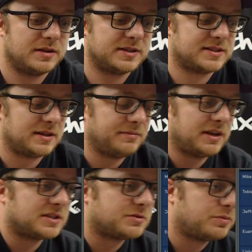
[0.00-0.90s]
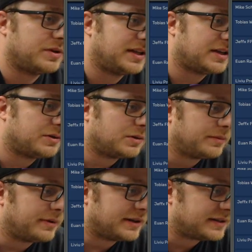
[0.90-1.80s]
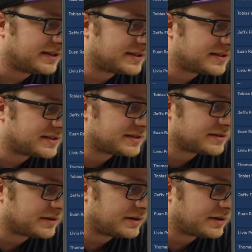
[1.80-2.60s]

Something that's really cool about this